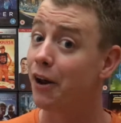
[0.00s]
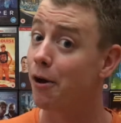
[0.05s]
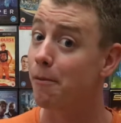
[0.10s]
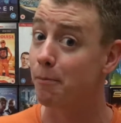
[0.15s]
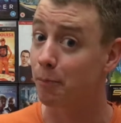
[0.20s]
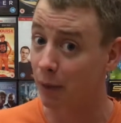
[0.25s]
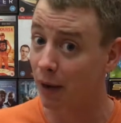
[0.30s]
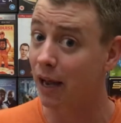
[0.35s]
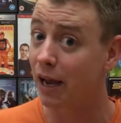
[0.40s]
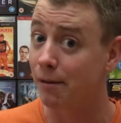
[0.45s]
don't
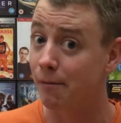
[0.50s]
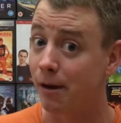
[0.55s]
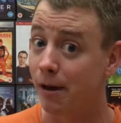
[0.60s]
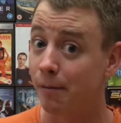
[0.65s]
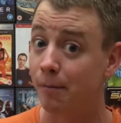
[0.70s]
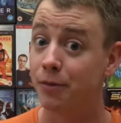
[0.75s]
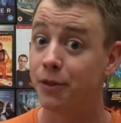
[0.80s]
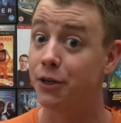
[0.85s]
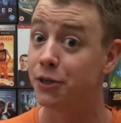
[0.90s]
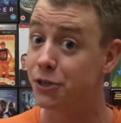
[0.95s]
blame
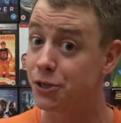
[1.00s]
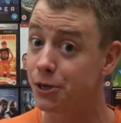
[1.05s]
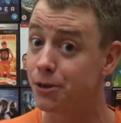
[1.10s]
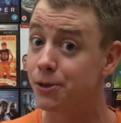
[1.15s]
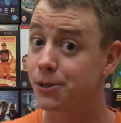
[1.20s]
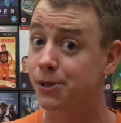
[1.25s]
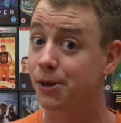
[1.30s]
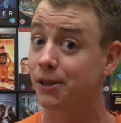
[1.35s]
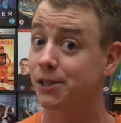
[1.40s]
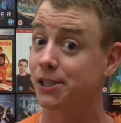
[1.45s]
him. The
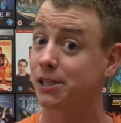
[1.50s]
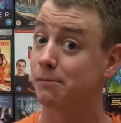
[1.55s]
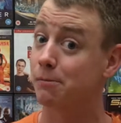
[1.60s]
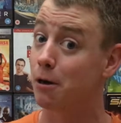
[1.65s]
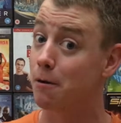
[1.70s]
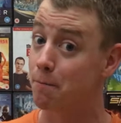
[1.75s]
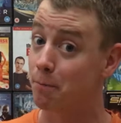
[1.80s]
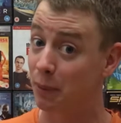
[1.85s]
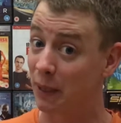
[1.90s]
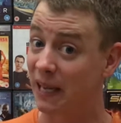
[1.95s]
dude's got some
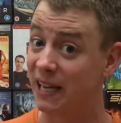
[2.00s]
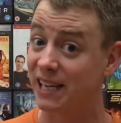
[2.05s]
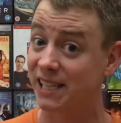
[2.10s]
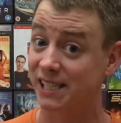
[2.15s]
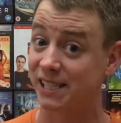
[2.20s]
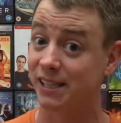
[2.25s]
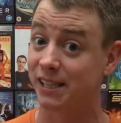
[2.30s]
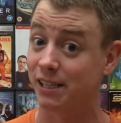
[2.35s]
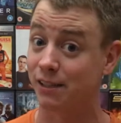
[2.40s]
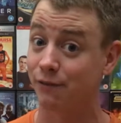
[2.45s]
obliques
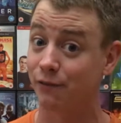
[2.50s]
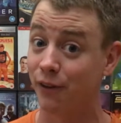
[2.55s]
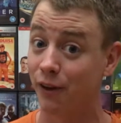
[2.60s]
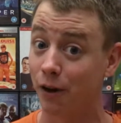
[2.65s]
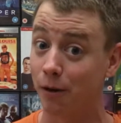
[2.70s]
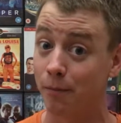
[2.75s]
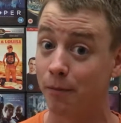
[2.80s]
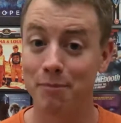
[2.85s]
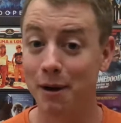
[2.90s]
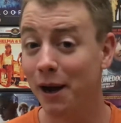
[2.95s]
in this
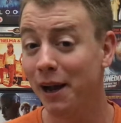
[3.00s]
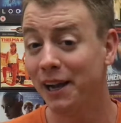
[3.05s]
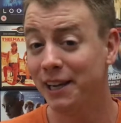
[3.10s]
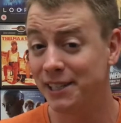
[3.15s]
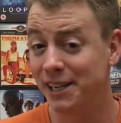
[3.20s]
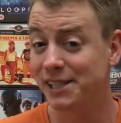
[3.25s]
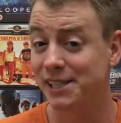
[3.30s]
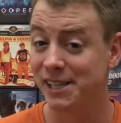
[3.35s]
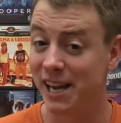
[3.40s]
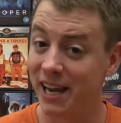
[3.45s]
film. But he
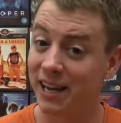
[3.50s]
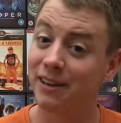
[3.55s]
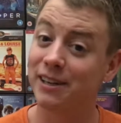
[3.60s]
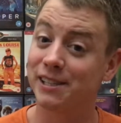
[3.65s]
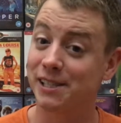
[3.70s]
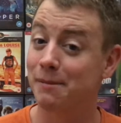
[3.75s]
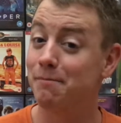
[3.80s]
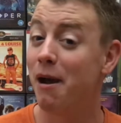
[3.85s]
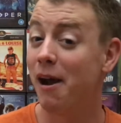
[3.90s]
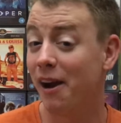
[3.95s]
does nail
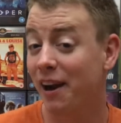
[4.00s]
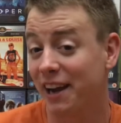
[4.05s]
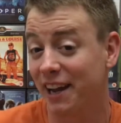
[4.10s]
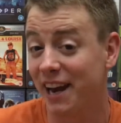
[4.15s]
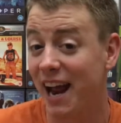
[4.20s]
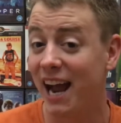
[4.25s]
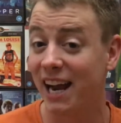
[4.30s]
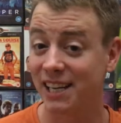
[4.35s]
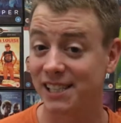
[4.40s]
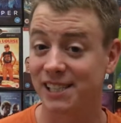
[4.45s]
his American
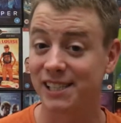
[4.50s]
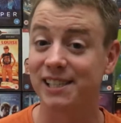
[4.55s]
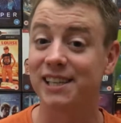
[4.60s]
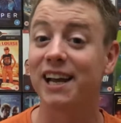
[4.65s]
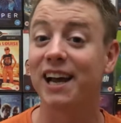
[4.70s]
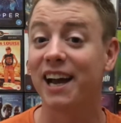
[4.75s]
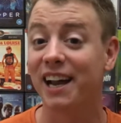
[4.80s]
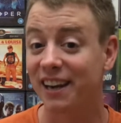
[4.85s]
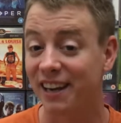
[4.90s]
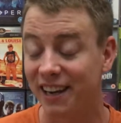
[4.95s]
accent
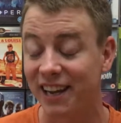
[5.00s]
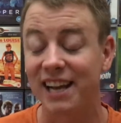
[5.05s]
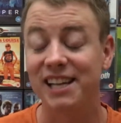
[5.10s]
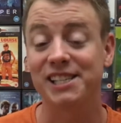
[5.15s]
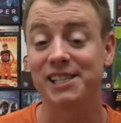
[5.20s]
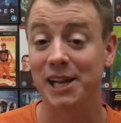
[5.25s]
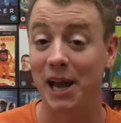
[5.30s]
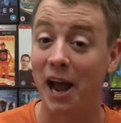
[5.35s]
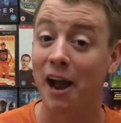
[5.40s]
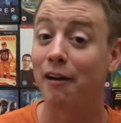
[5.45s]
and gets
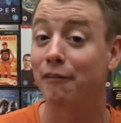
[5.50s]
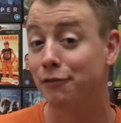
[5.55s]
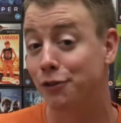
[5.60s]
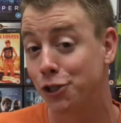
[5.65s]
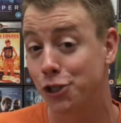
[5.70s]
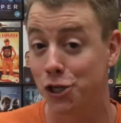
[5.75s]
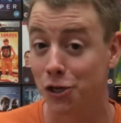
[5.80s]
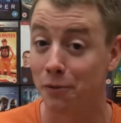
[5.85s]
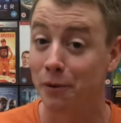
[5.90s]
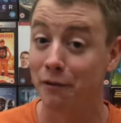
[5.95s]
to have
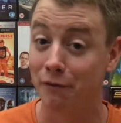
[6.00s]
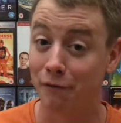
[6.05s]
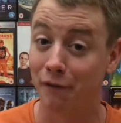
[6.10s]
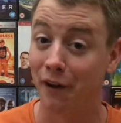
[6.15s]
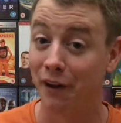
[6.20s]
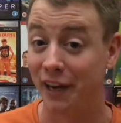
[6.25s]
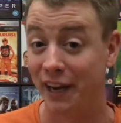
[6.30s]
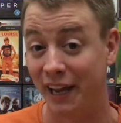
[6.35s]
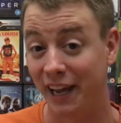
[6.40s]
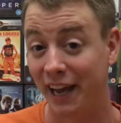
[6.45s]
chewy
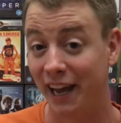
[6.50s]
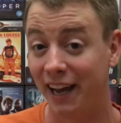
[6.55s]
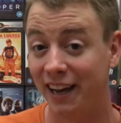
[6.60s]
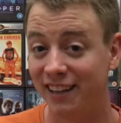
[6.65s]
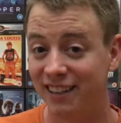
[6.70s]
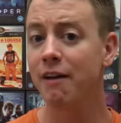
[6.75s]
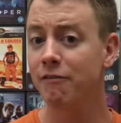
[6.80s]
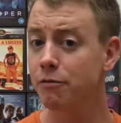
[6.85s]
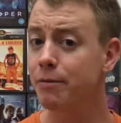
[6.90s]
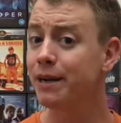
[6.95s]
fun here.
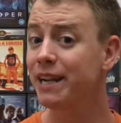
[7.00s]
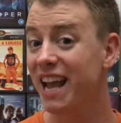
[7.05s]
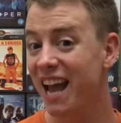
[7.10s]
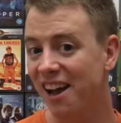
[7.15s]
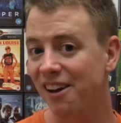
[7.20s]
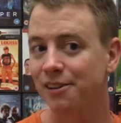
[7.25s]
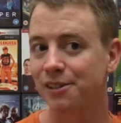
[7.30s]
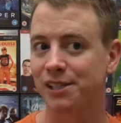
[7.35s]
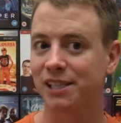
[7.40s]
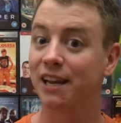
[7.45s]
Everybody
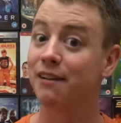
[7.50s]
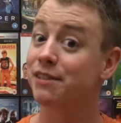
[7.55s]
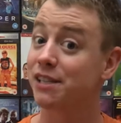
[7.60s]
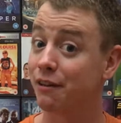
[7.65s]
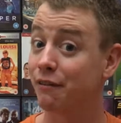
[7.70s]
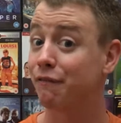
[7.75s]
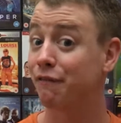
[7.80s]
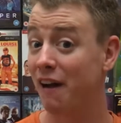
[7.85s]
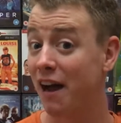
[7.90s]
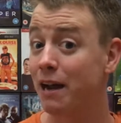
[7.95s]
else gives
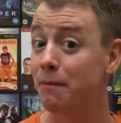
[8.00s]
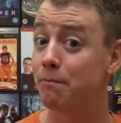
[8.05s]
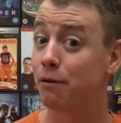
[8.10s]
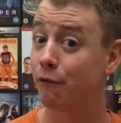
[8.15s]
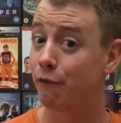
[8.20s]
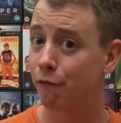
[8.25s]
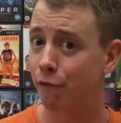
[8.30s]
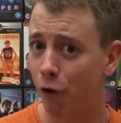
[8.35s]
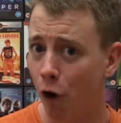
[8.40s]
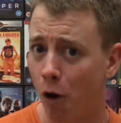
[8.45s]
a fine
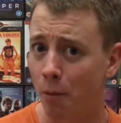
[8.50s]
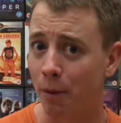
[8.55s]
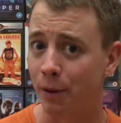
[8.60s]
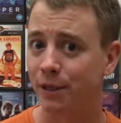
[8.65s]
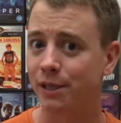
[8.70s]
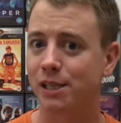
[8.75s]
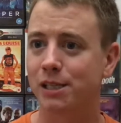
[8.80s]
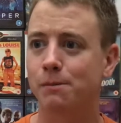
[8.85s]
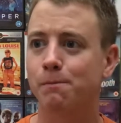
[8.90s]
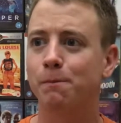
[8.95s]

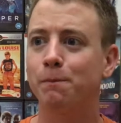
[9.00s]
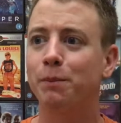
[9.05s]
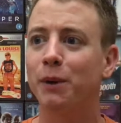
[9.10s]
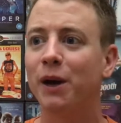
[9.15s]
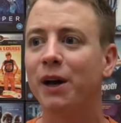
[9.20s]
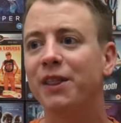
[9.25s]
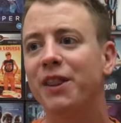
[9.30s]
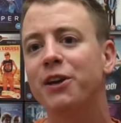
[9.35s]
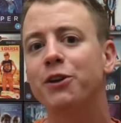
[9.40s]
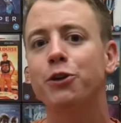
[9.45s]
performance,
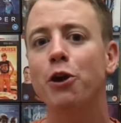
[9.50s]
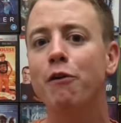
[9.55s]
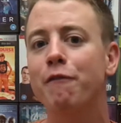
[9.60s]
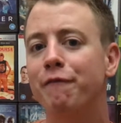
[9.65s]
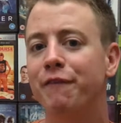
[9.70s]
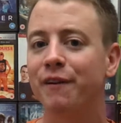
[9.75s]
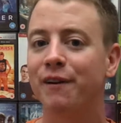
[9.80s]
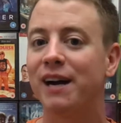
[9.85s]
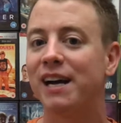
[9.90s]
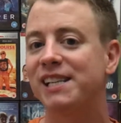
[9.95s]
but they don't
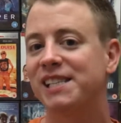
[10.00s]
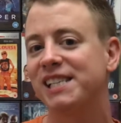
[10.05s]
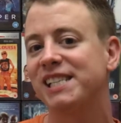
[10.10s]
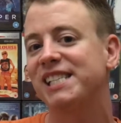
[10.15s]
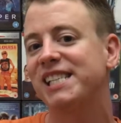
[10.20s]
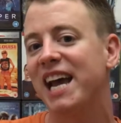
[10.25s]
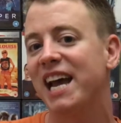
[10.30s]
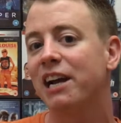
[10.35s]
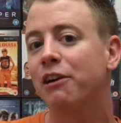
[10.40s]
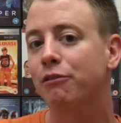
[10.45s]
feel as
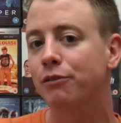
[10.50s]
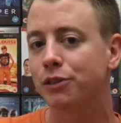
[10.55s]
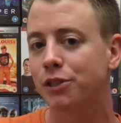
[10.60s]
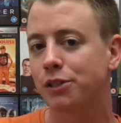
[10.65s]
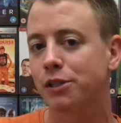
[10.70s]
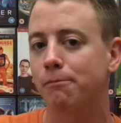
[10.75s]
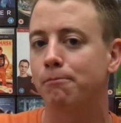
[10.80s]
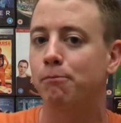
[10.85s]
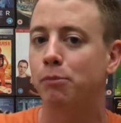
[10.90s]
integral to the